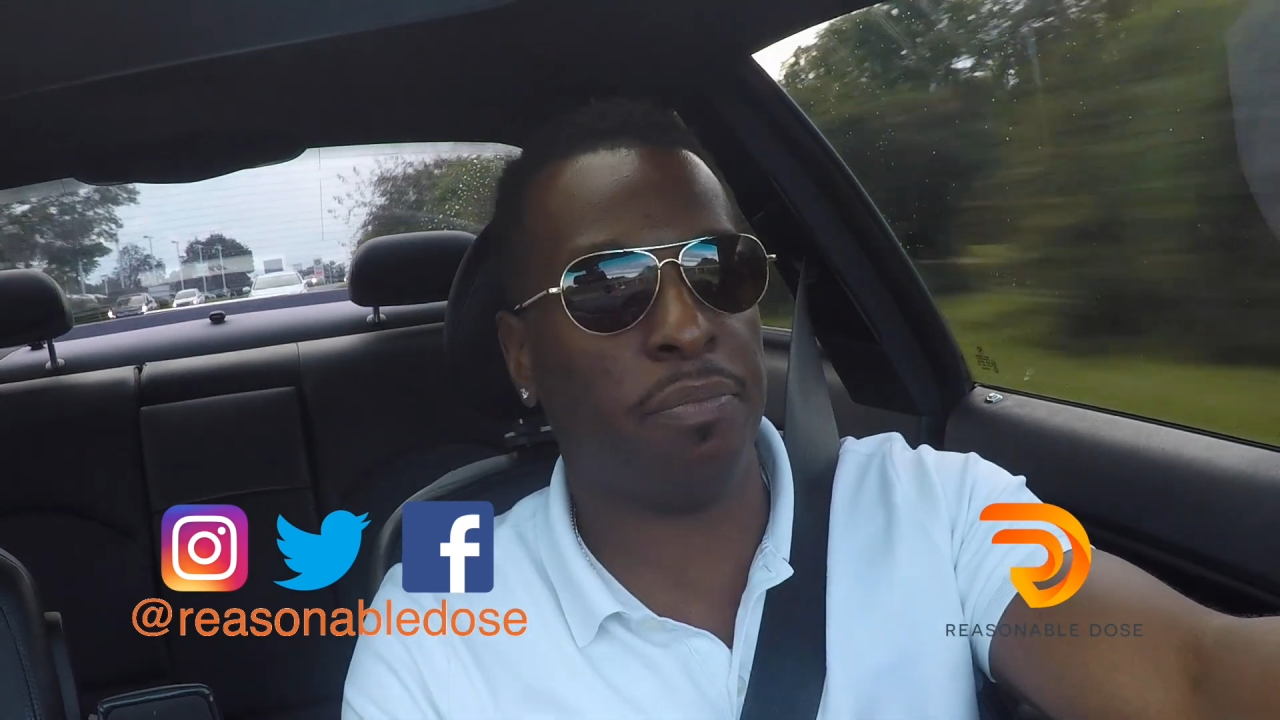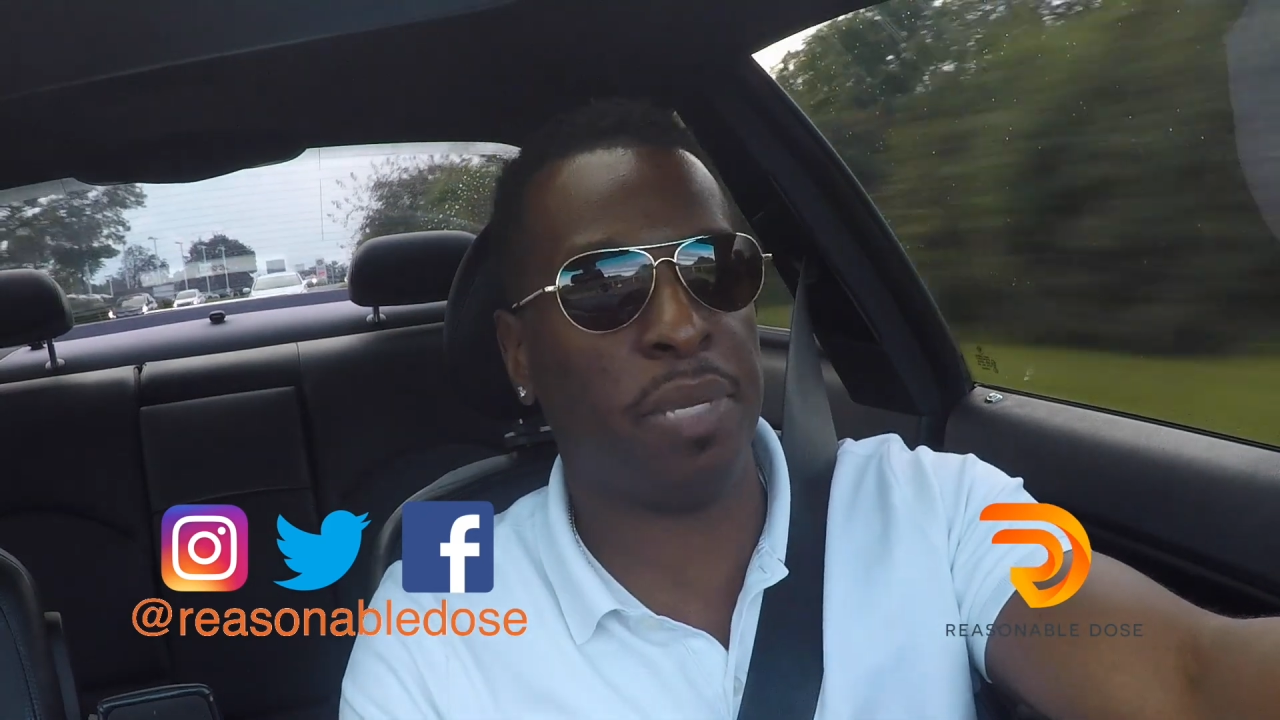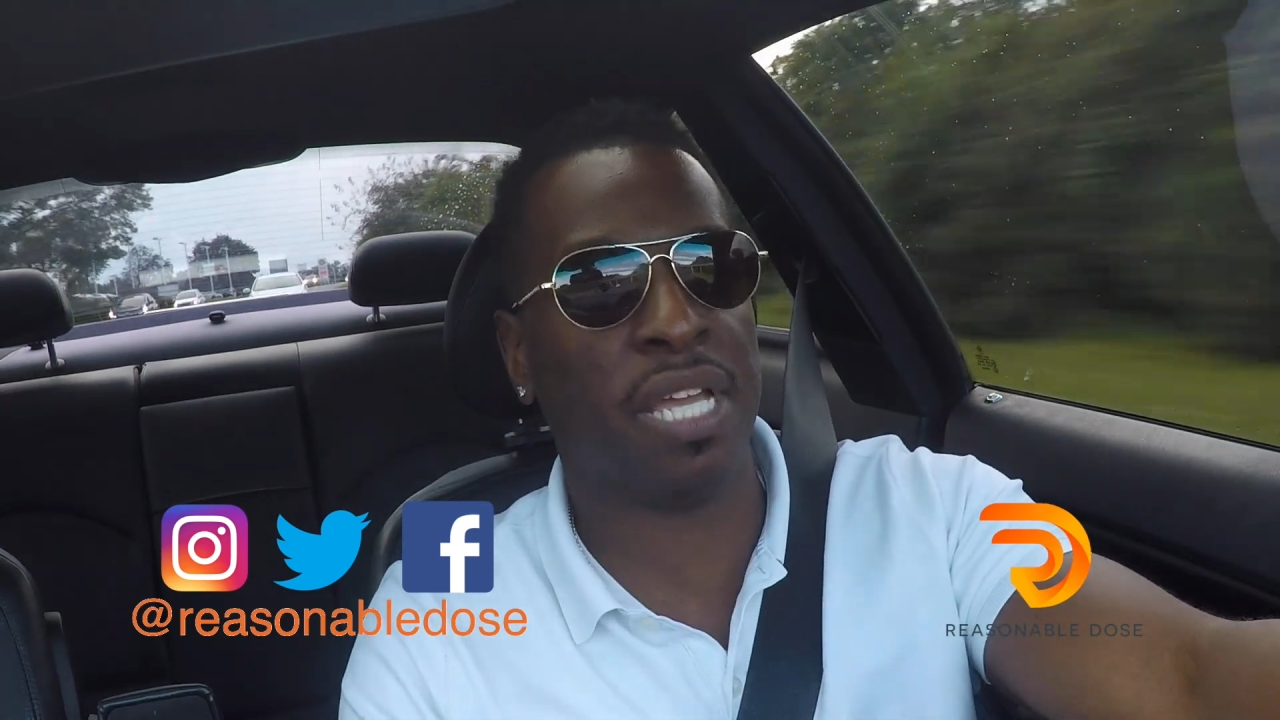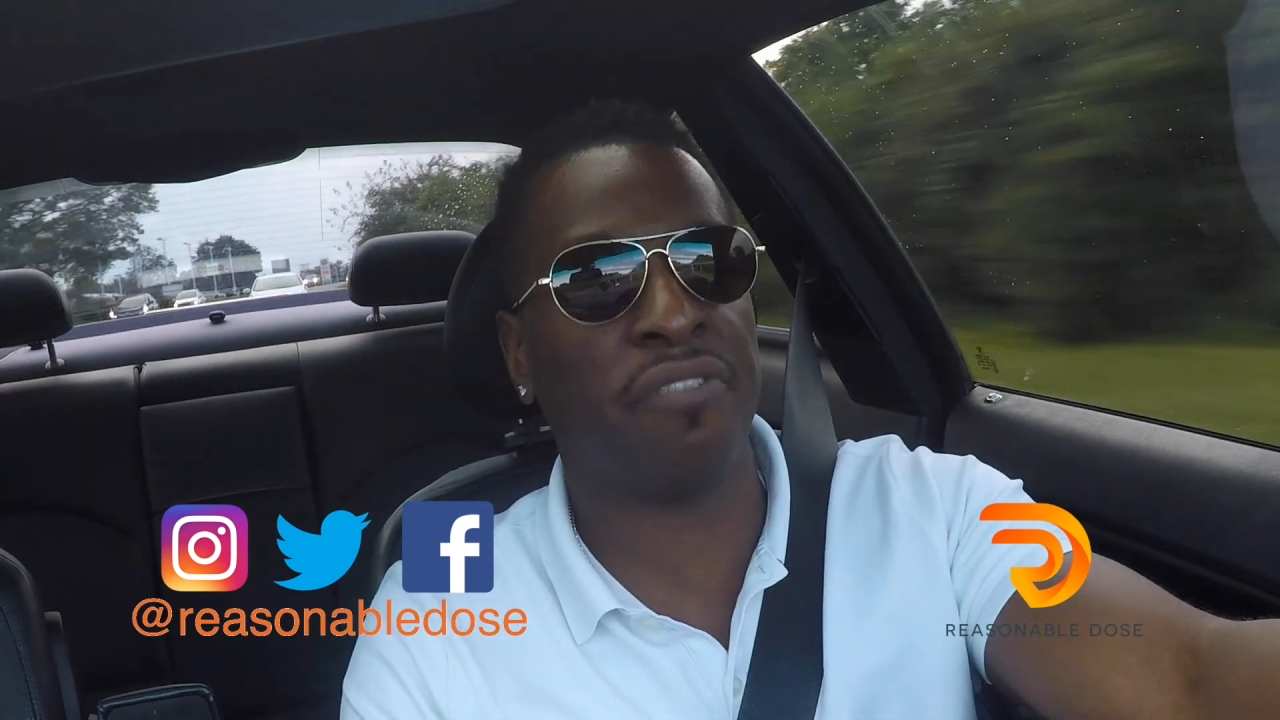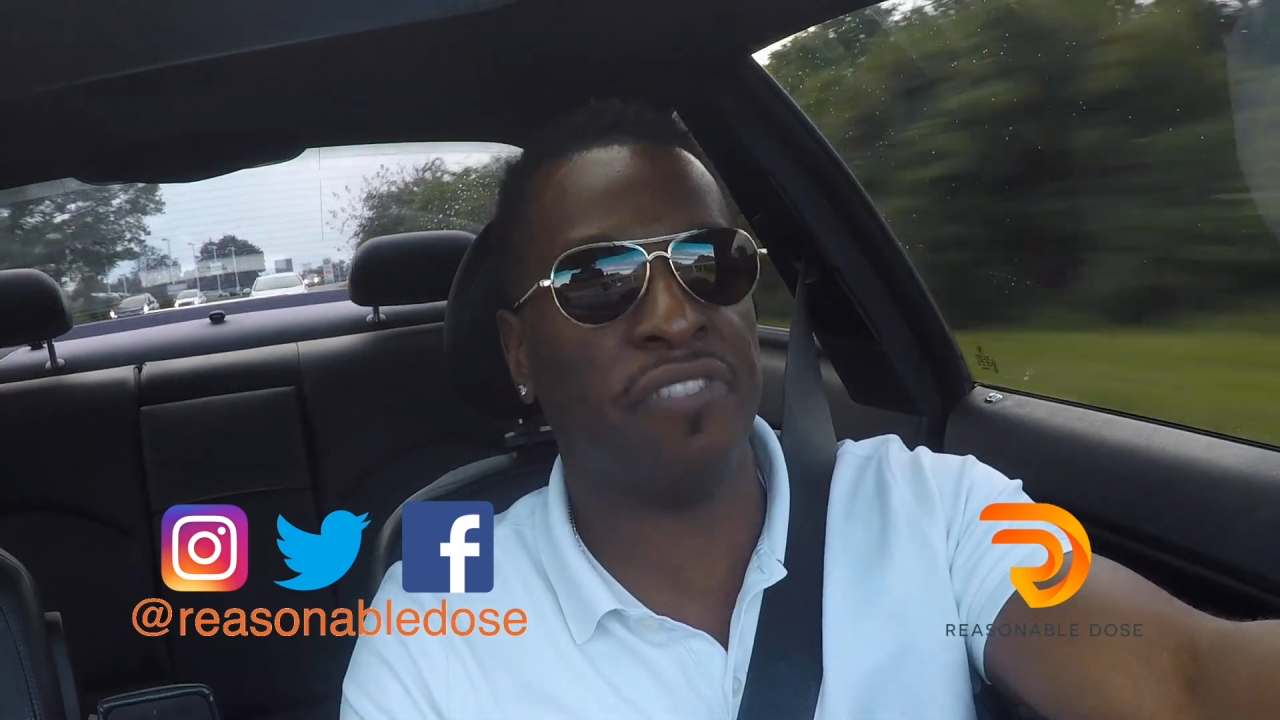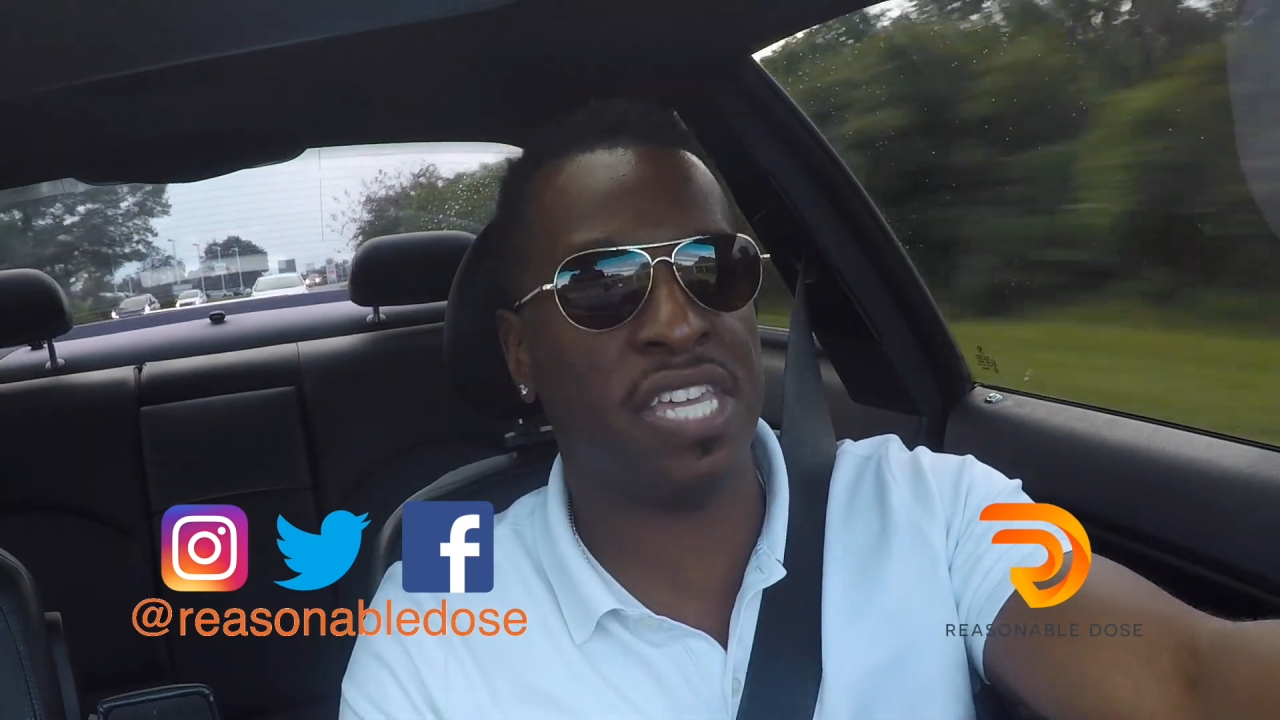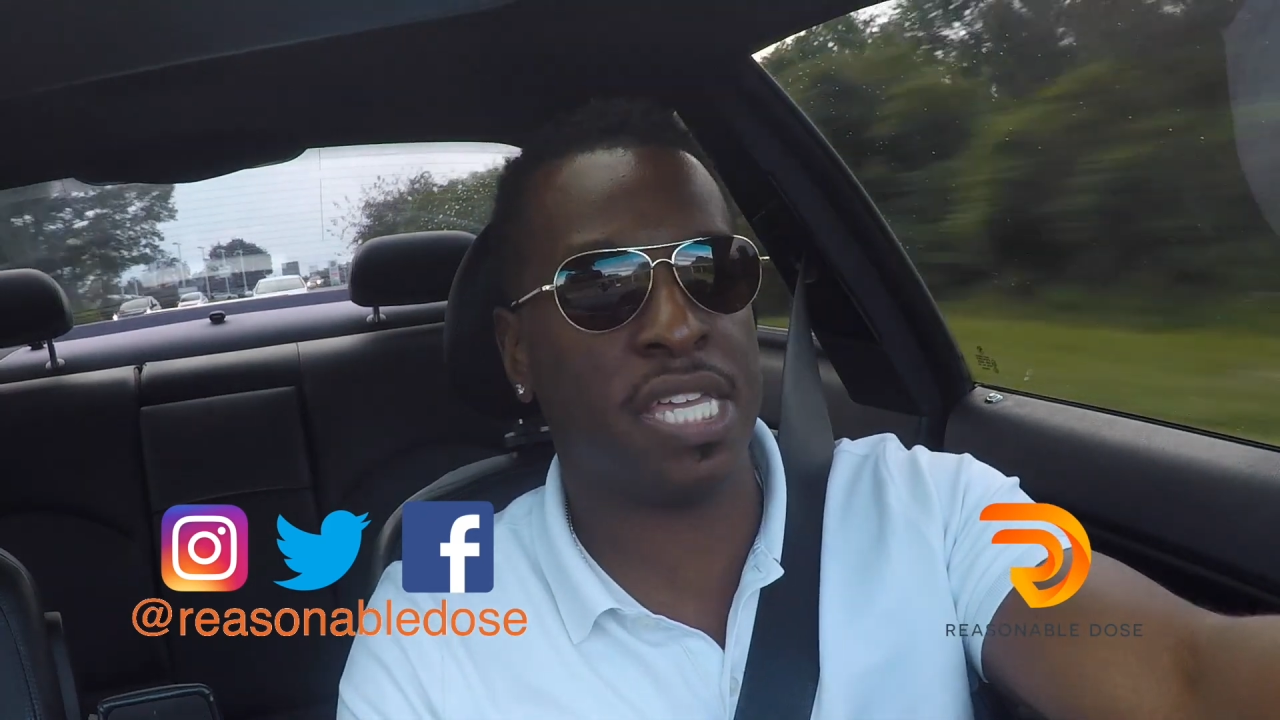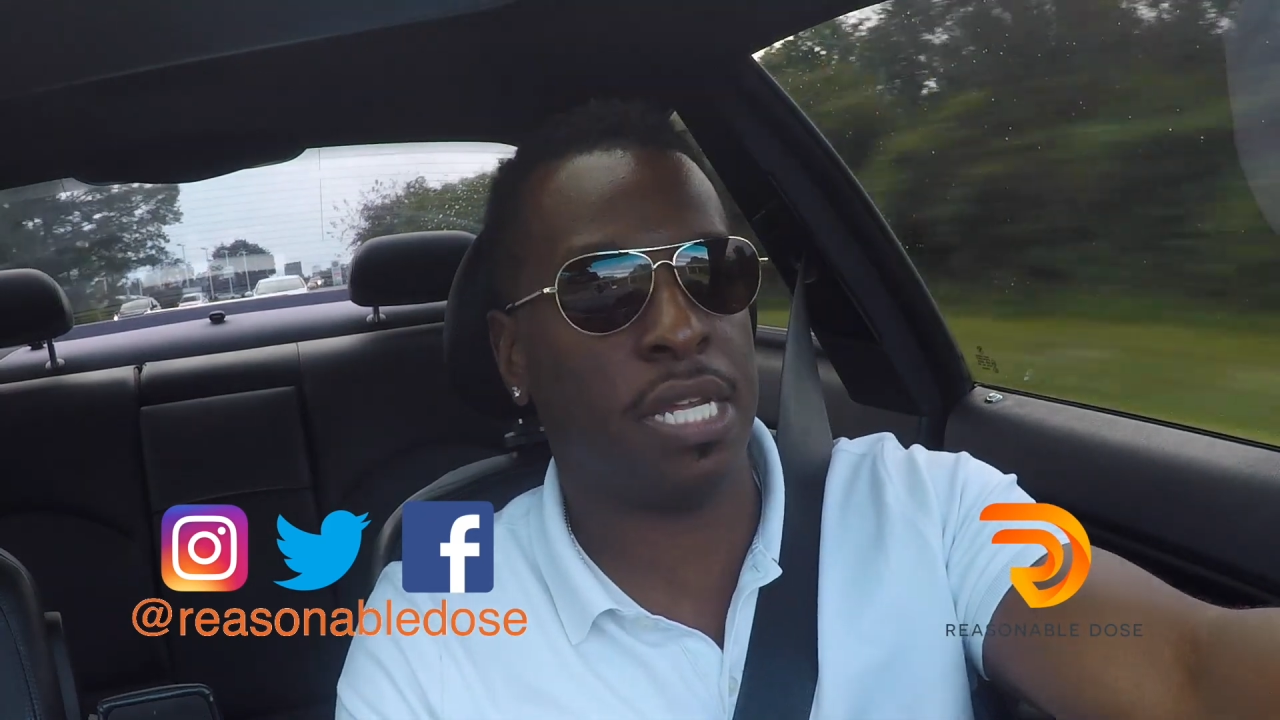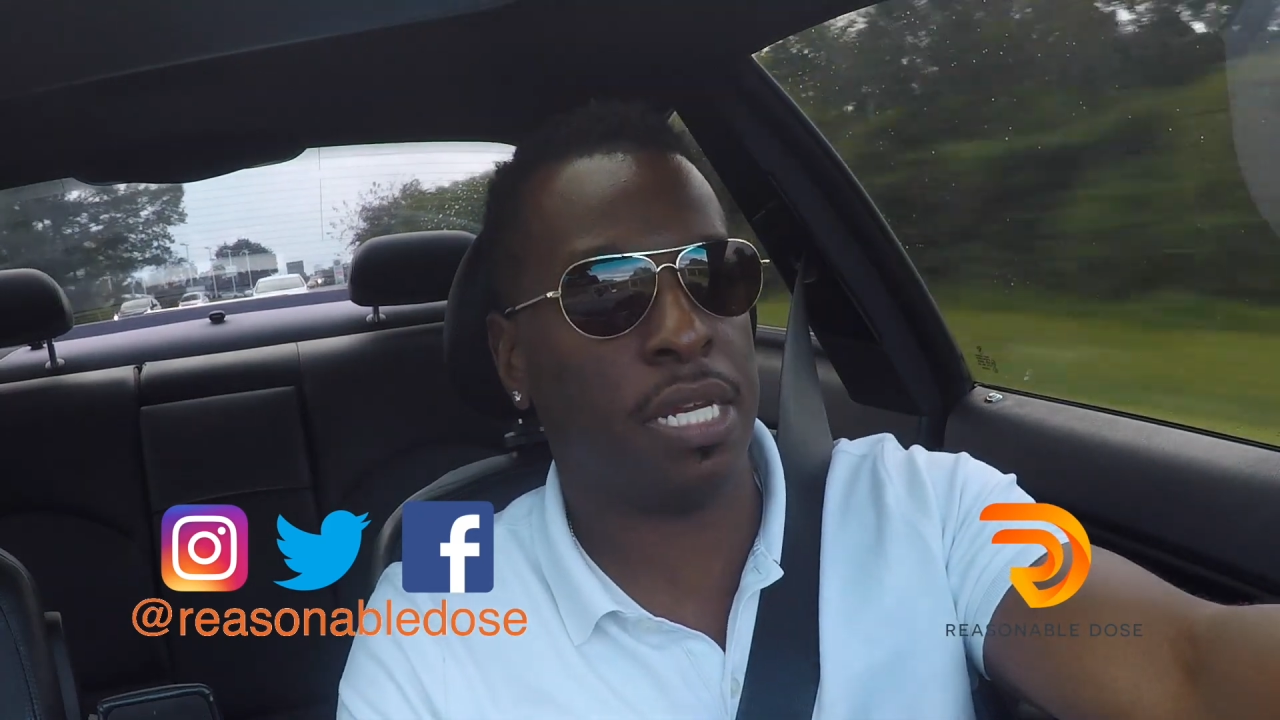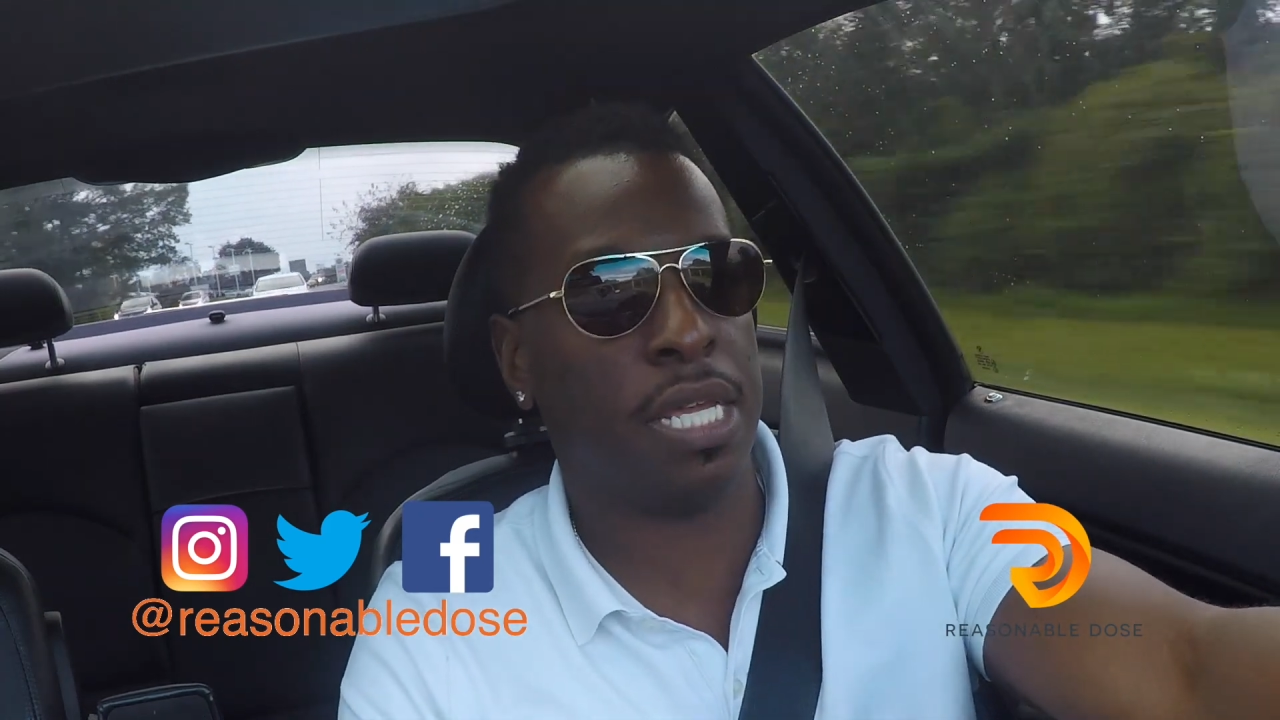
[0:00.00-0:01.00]
being a
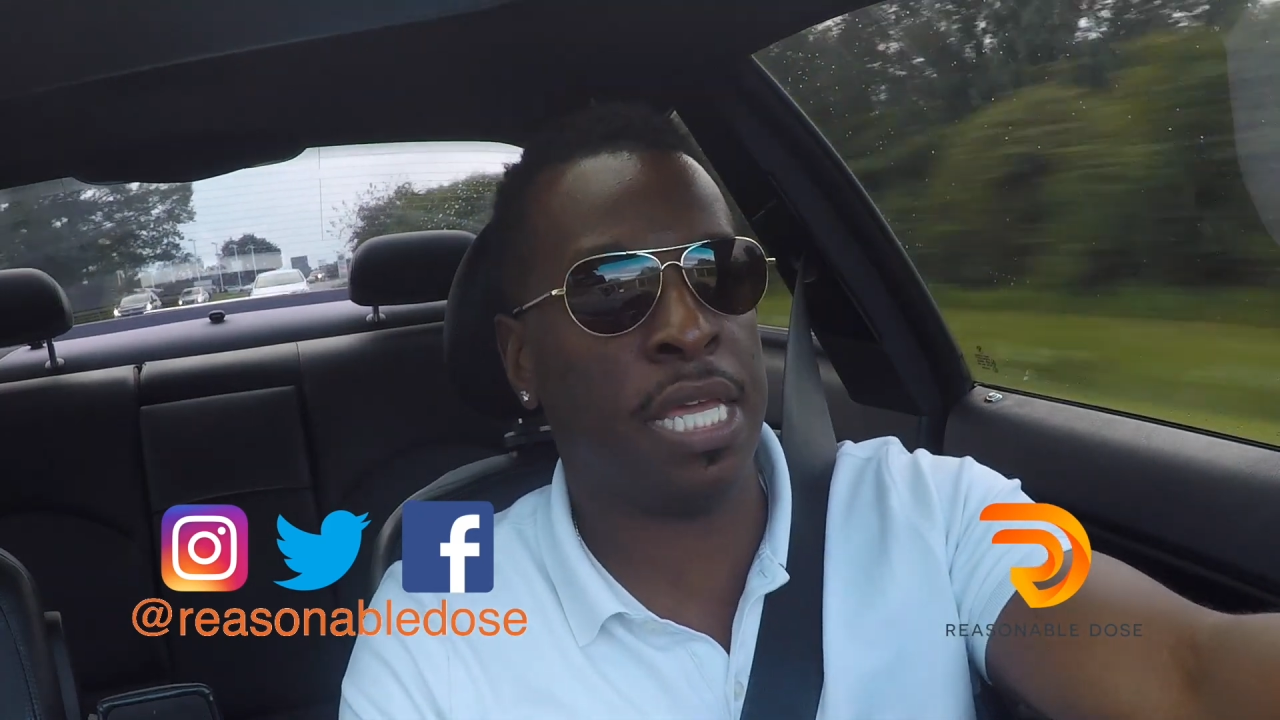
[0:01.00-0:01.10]
vegan.